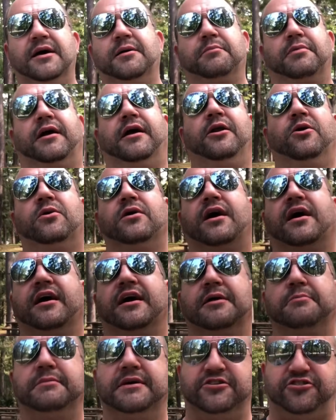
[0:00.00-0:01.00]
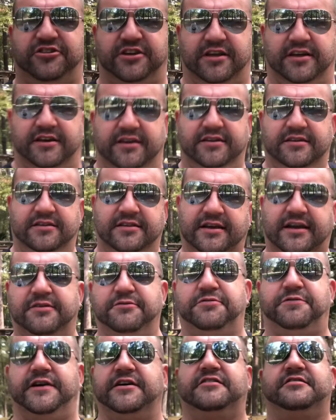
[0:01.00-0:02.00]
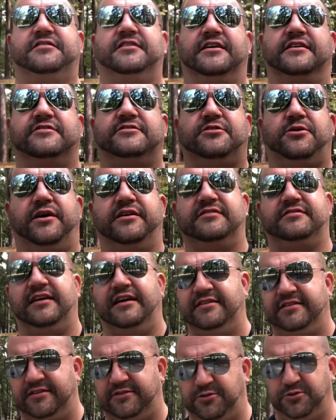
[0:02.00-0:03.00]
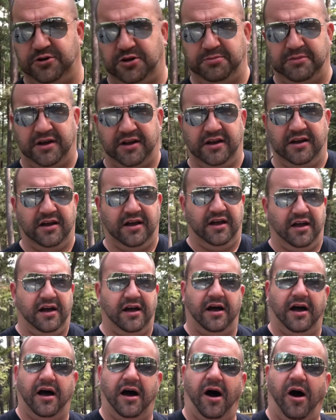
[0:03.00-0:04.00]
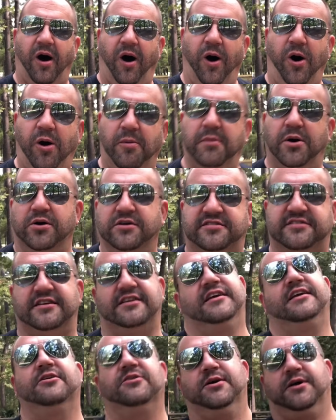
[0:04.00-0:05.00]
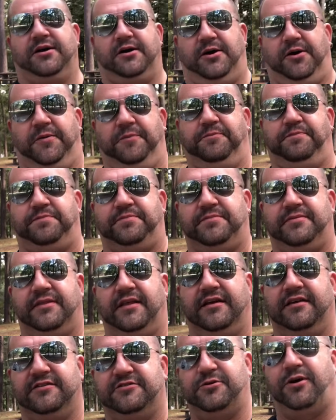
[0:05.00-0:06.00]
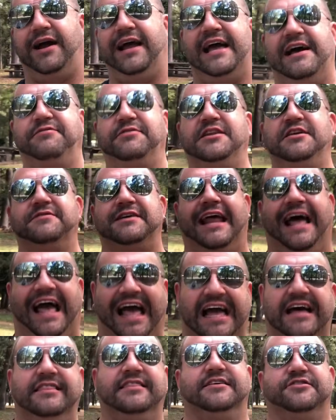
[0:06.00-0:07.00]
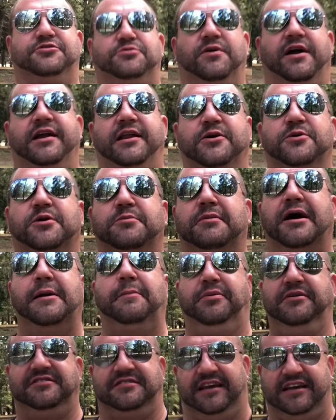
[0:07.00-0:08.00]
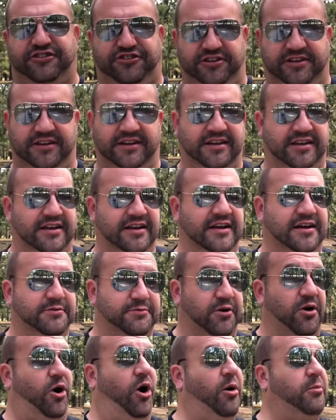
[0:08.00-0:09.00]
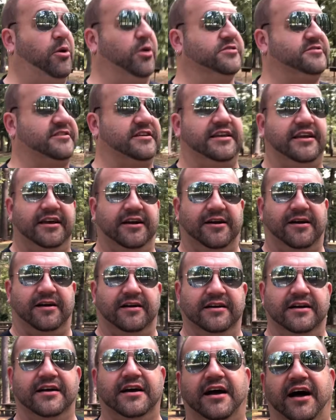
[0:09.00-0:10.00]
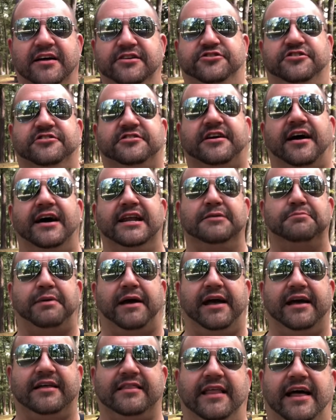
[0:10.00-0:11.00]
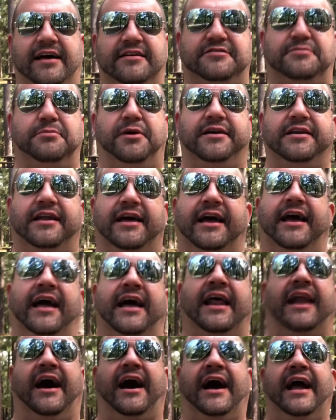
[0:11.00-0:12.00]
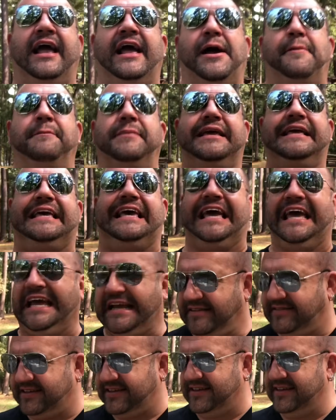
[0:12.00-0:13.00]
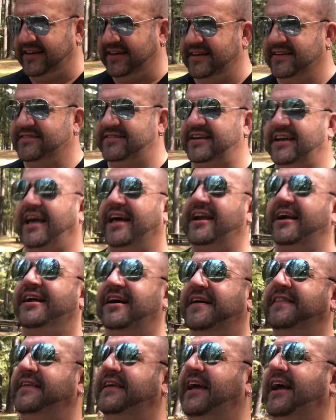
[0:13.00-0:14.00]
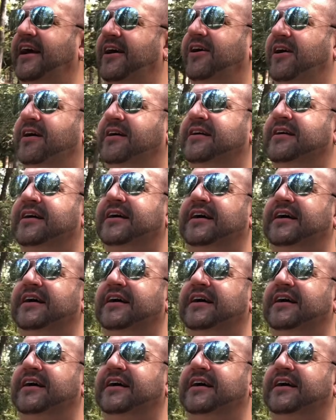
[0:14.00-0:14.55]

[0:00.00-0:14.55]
But I know a guy in Michigan that can fix things." So I sent it to him almost a year ago. So I haven't even had this radio in my possession for almost a year. I just got it back last Monday and I am geeked to get it on the air.